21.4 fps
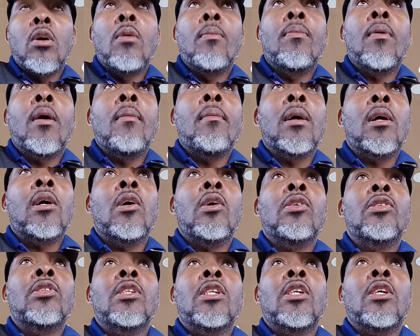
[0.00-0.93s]
come my
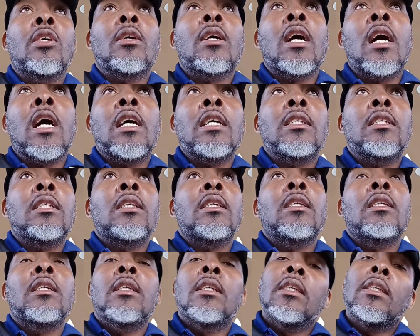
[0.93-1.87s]
cousin, you know, cause
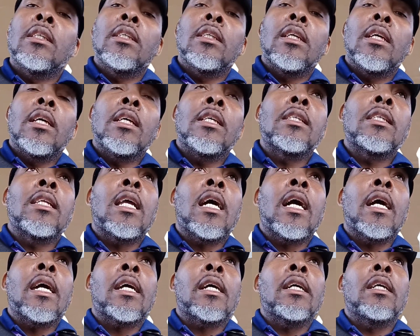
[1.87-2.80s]
it's
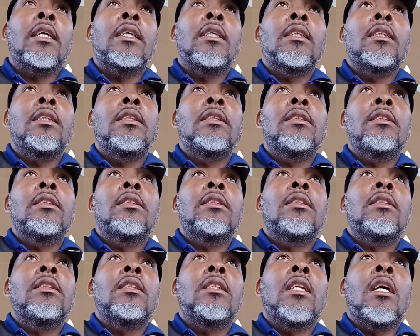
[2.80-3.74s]
like
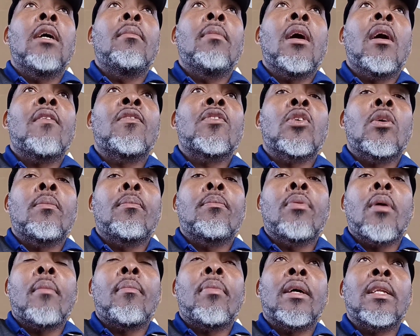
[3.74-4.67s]
they may have some
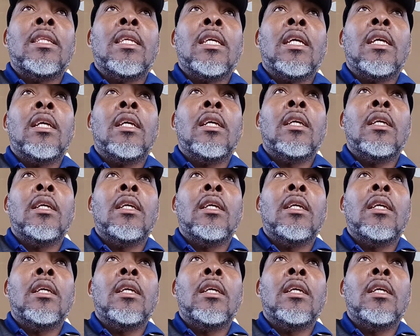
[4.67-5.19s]
property